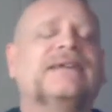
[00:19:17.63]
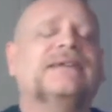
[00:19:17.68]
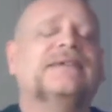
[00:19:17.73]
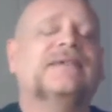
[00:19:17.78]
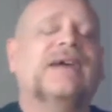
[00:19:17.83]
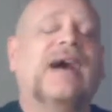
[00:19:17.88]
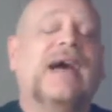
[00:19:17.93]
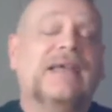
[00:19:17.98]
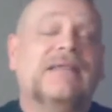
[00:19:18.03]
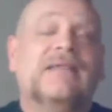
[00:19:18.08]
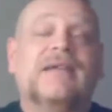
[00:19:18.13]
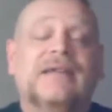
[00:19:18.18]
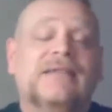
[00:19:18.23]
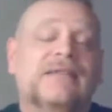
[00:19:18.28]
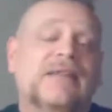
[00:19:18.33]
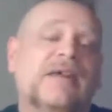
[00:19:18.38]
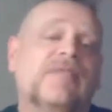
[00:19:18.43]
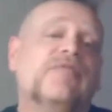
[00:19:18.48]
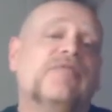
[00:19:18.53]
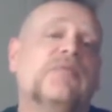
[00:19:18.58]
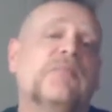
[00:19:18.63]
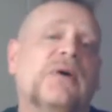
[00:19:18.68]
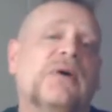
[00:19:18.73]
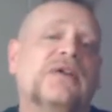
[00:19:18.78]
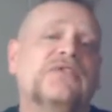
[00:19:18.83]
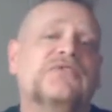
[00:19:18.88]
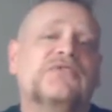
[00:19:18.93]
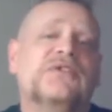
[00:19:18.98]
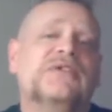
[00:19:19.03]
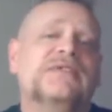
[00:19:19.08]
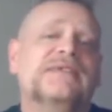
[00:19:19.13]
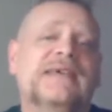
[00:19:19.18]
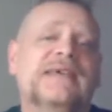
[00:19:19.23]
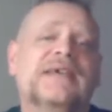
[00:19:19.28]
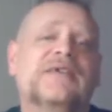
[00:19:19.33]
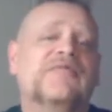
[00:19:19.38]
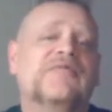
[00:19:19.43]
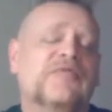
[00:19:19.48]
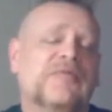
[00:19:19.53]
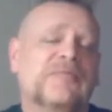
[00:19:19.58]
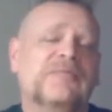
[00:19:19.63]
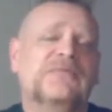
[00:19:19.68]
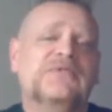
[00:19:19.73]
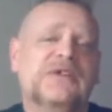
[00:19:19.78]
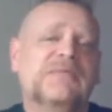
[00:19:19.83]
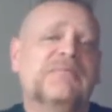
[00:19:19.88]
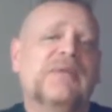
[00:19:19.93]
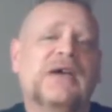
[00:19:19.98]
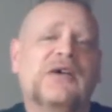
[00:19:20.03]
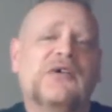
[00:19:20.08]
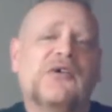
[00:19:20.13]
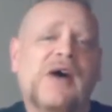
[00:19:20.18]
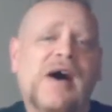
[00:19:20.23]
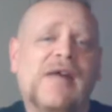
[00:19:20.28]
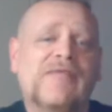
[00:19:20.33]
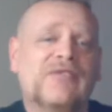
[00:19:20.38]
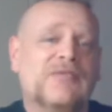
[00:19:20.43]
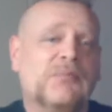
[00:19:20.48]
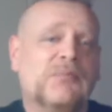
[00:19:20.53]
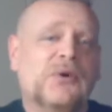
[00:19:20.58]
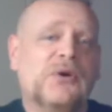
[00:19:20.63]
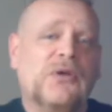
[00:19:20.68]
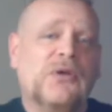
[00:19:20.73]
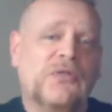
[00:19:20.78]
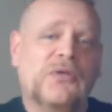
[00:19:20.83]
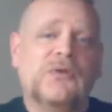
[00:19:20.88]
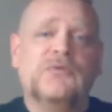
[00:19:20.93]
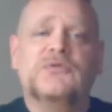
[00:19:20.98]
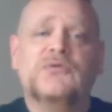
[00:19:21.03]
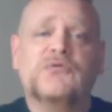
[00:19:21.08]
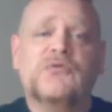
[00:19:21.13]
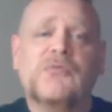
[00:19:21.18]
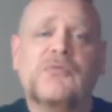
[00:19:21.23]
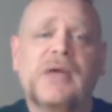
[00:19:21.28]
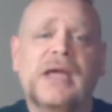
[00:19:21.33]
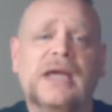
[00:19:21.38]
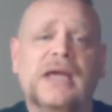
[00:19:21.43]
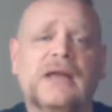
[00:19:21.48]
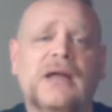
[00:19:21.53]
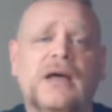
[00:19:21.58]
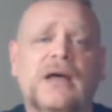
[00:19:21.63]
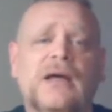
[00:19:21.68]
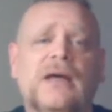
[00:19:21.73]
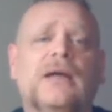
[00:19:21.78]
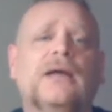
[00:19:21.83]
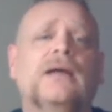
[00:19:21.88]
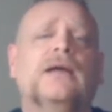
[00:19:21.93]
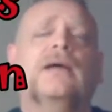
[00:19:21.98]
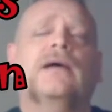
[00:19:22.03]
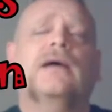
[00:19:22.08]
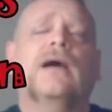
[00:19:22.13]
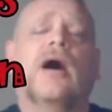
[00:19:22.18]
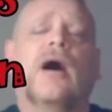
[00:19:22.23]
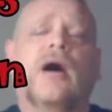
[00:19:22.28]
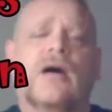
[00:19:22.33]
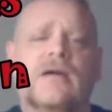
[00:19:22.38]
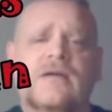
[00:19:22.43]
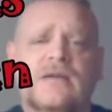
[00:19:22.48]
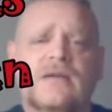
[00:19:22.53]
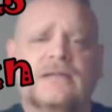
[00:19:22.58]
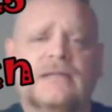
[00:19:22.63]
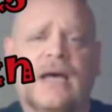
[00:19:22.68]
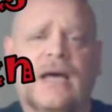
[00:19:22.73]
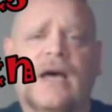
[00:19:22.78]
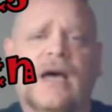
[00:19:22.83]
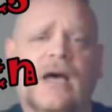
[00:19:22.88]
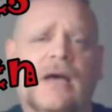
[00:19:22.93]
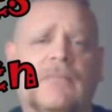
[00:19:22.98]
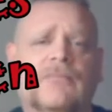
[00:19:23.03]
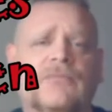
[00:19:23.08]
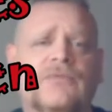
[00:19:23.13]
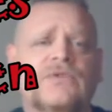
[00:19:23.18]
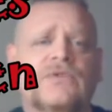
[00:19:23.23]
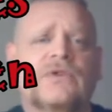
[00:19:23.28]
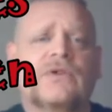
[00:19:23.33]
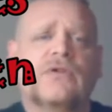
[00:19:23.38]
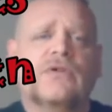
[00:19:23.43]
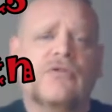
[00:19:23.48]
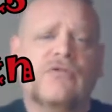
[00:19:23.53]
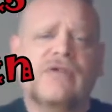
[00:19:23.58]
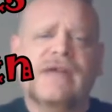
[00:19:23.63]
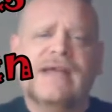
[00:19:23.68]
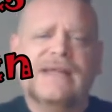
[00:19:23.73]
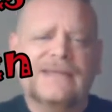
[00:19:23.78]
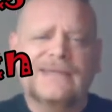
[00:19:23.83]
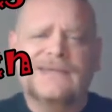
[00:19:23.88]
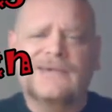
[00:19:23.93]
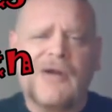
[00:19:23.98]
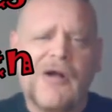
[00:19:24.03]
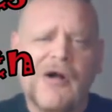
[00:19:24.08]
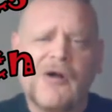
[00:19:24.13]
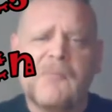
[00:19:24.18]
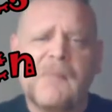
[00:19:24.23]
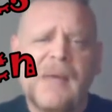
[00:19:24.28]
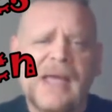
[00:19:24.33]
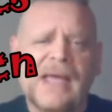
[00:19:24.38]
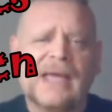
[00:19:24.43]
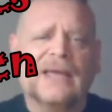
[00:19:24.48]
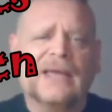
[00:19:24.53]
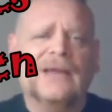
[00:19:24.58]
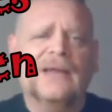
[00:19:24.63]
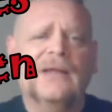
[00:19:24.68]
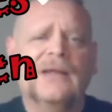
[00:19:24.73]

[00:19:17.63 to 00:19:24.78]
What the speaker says: I love the mantra taken from G. Michael Hoff's book, Those Who Remain. Hard times create strong men.